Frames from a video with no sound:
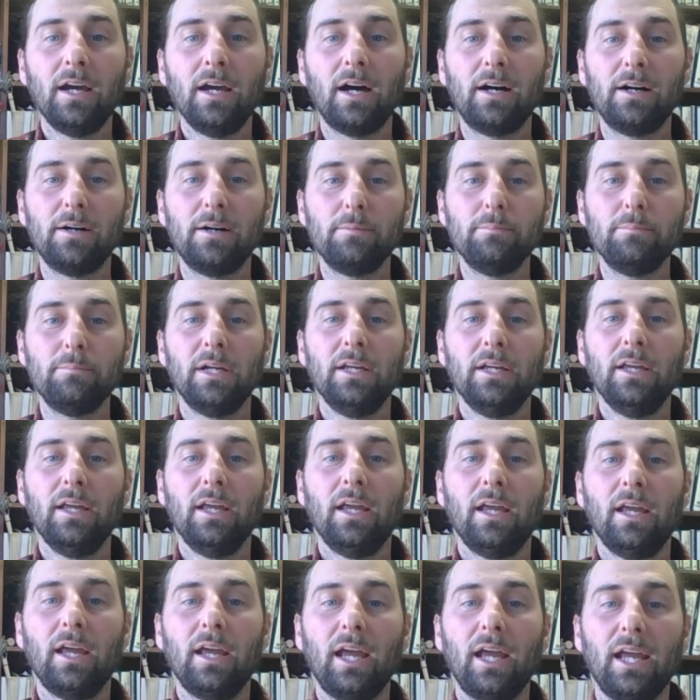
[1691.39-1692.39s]
And
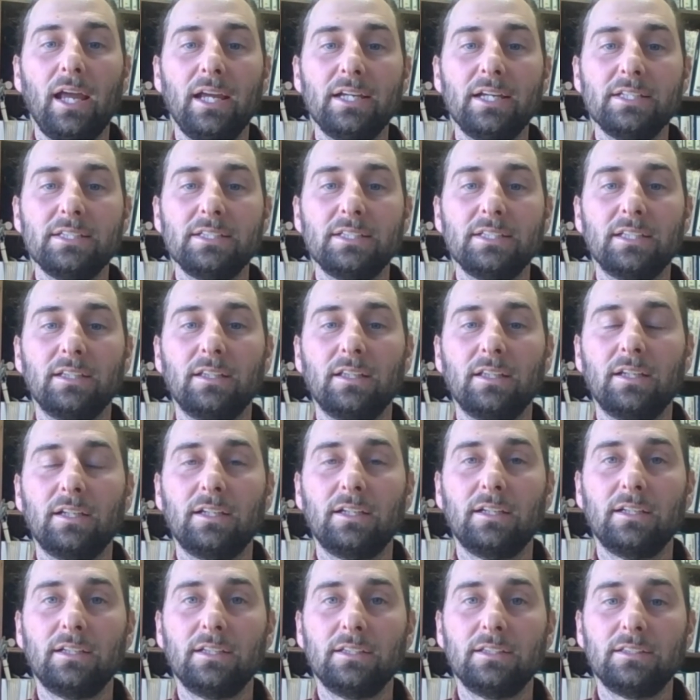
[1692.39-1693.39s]

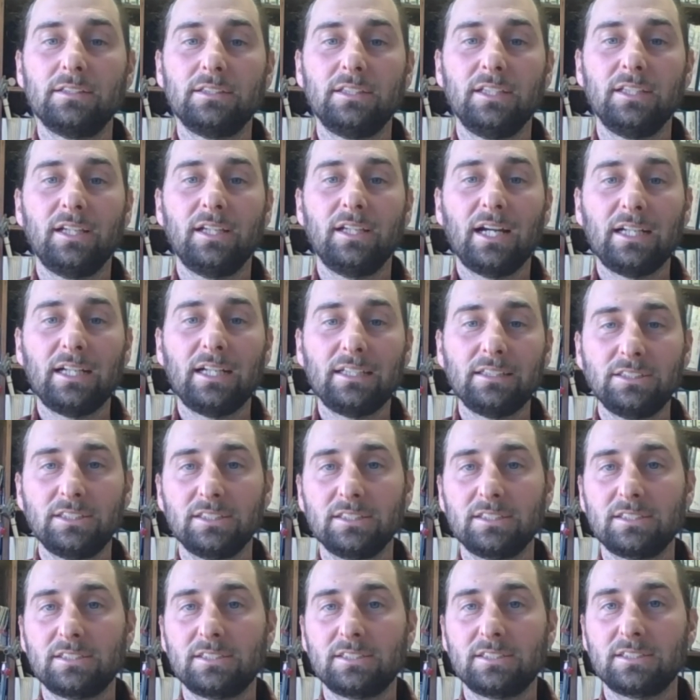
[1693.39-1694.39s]
the
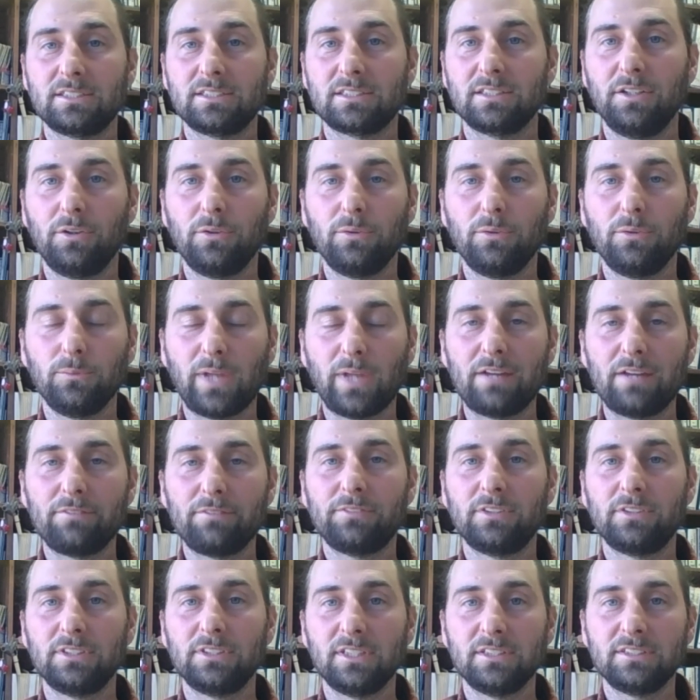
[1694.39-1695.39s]
ecologists,
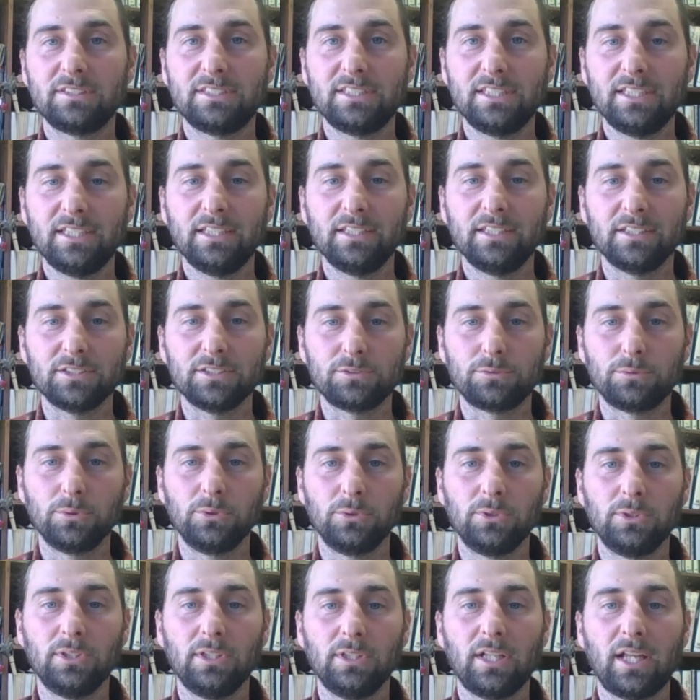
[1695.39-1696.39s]
after seeing this
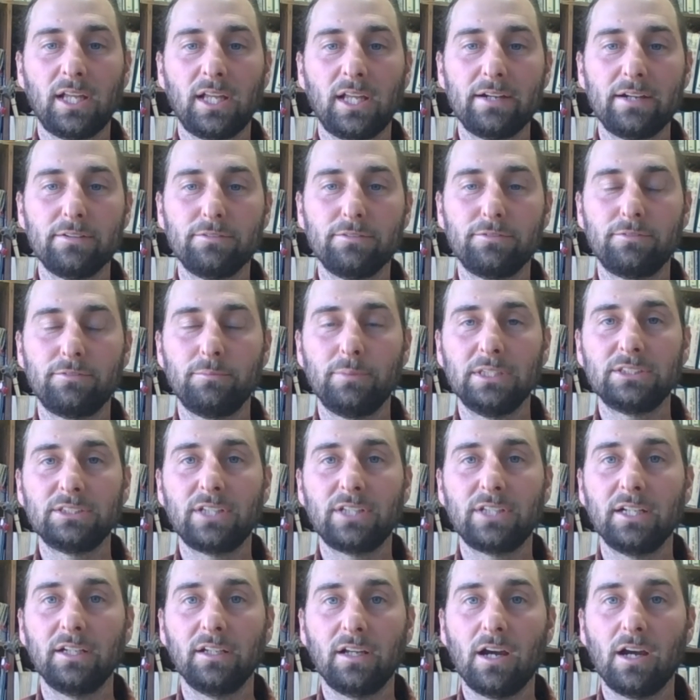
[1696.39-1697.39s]
rule, have been
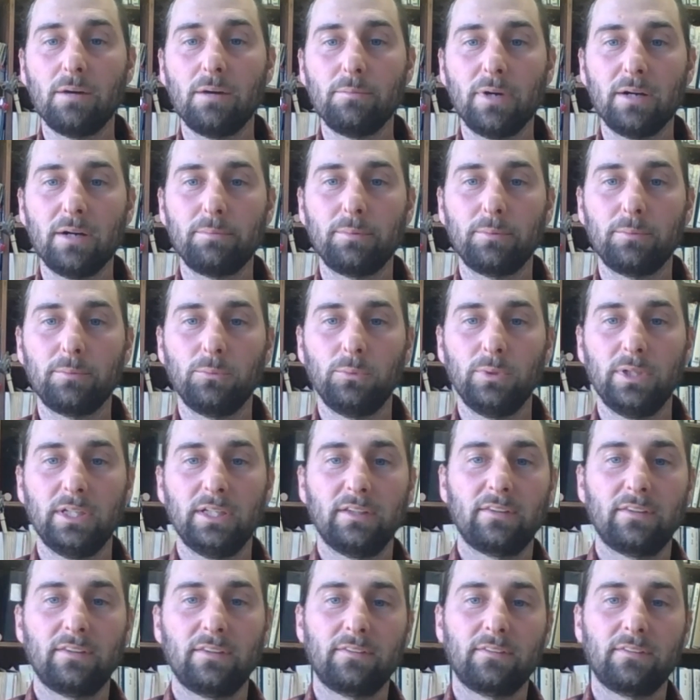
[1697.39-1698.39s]
trying to come up
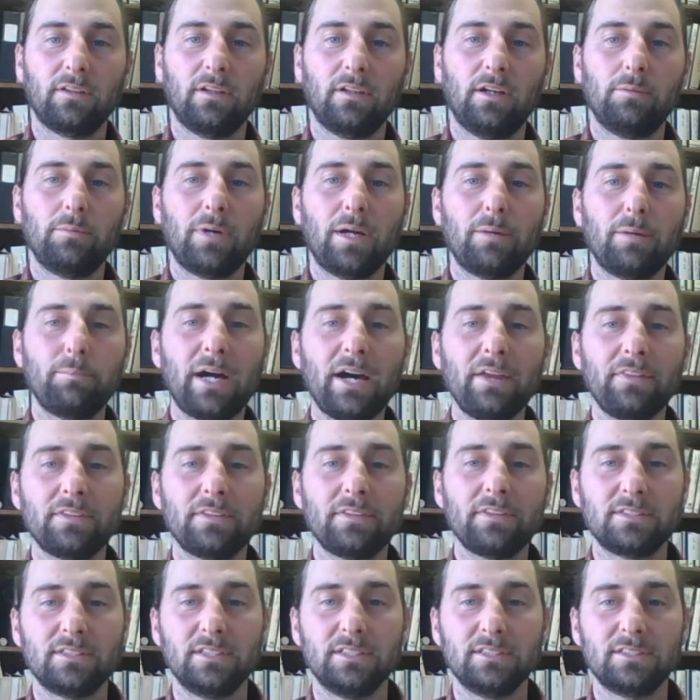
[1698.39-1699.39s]
with
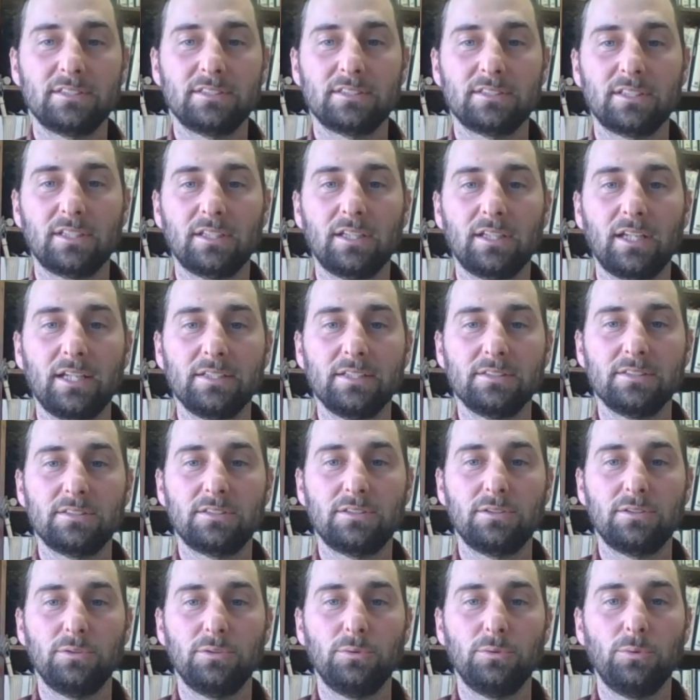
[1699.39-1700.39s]
hypothesis as
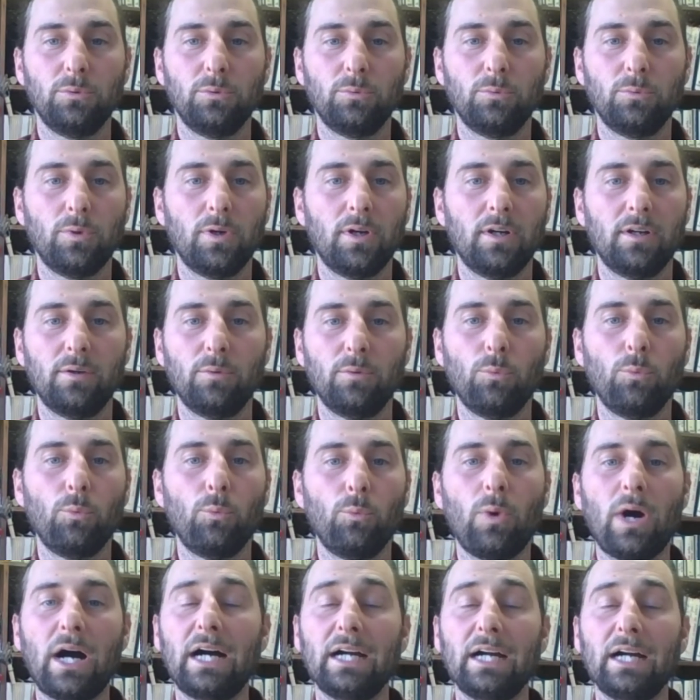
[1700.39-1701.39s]
to
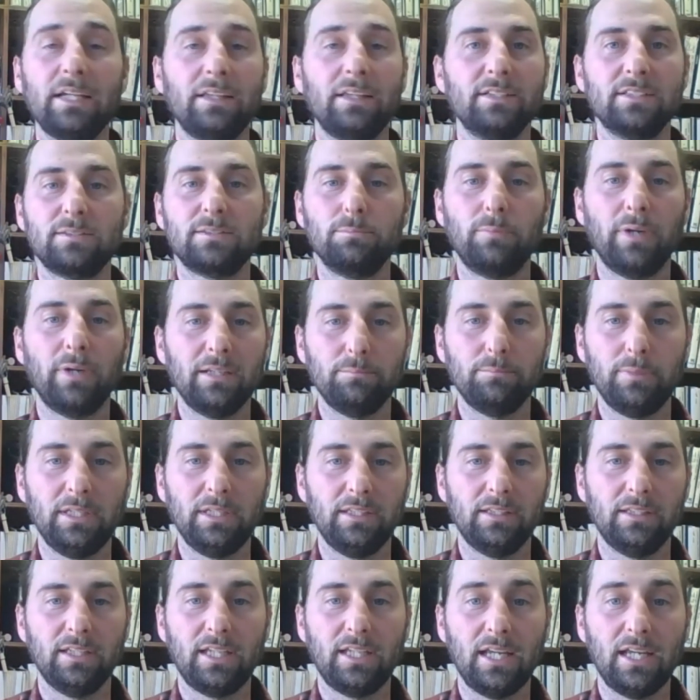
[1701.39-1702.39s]
why this might
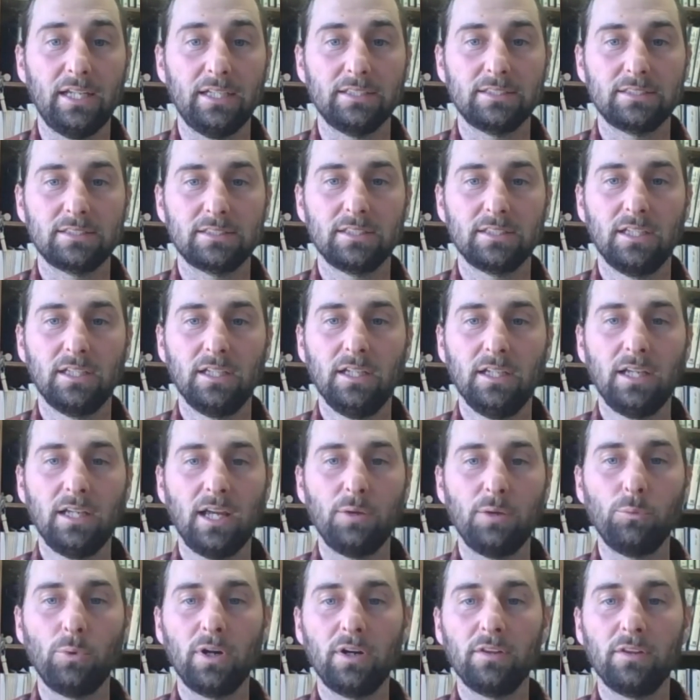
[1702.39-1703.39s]
be the case.
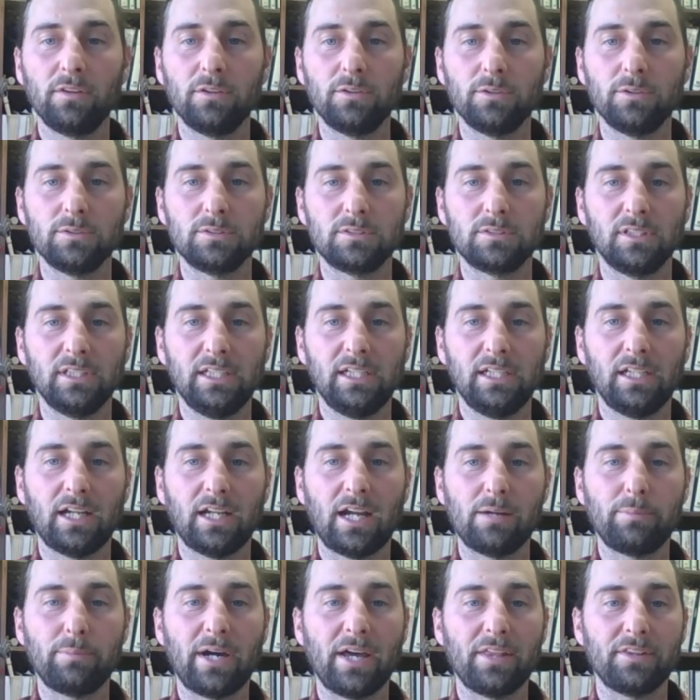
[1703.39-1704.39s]
And one of those leading
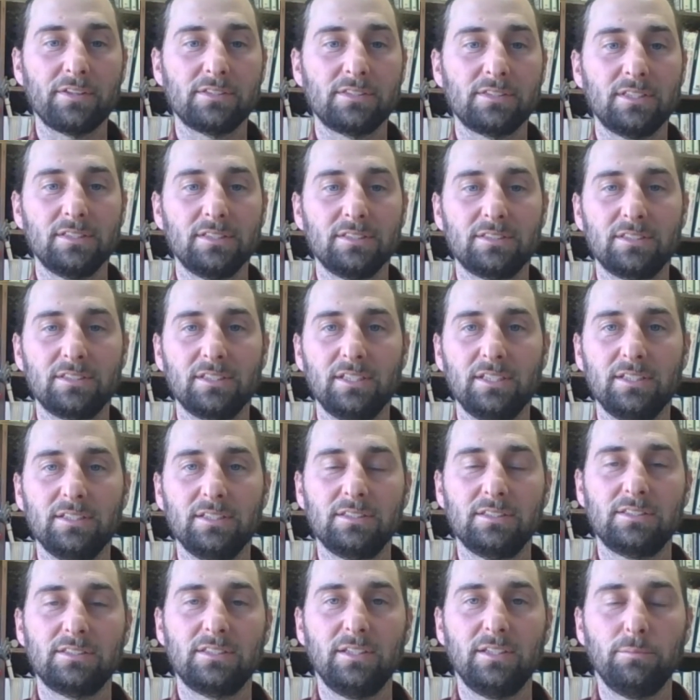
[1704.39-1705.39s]
hypotheses
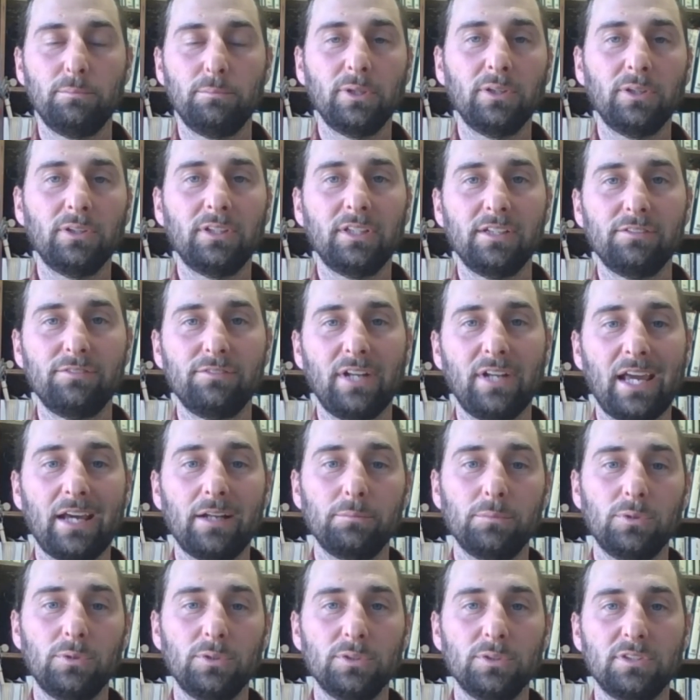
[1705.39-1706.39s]
is the ability of an
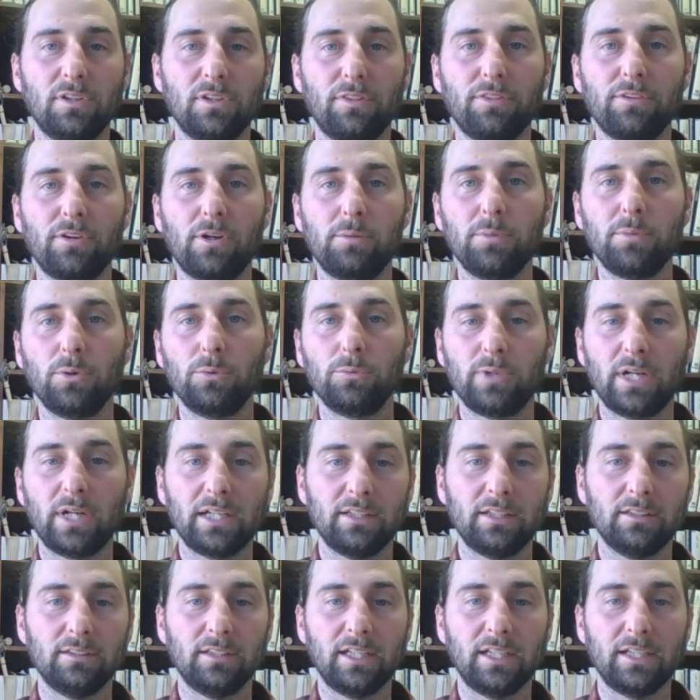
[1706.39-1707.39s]
animal to
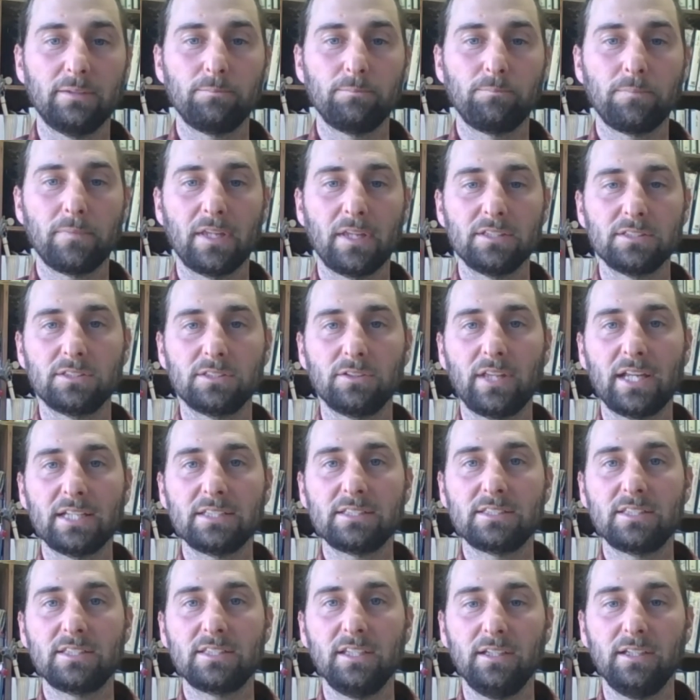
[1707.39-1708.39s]
thermoregulate. And so
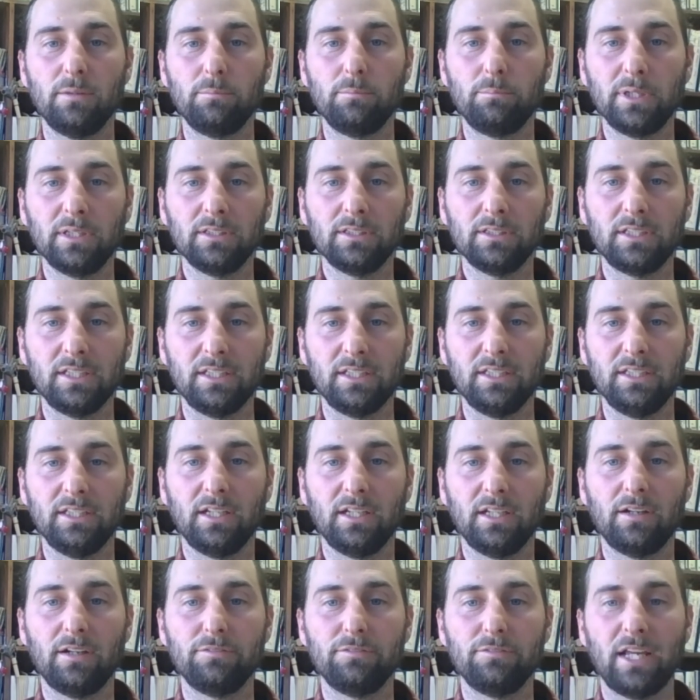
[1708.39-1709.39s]
that's the
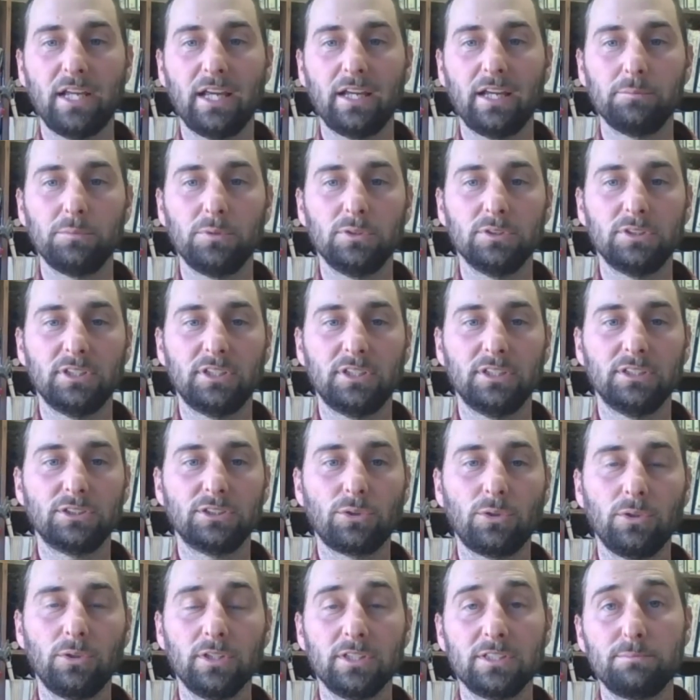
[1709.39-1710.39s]
ability of an animal to
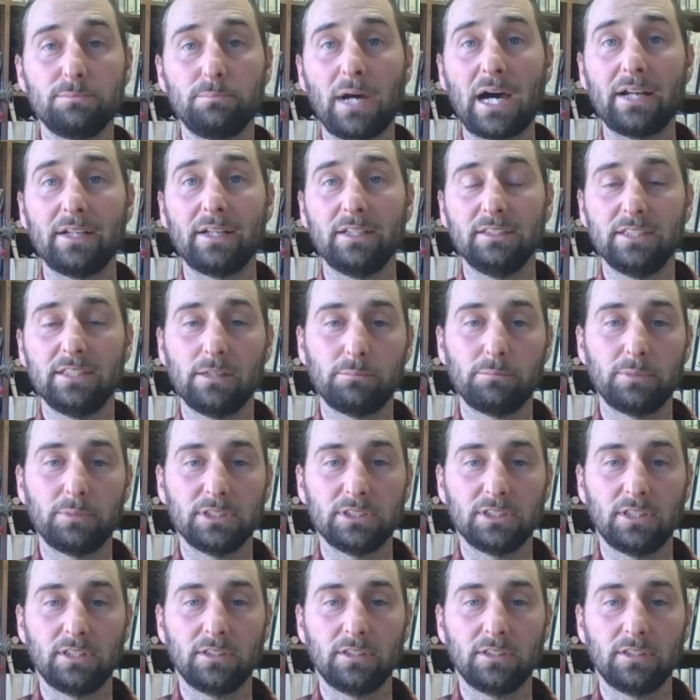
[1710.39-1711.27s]
control its body temperature.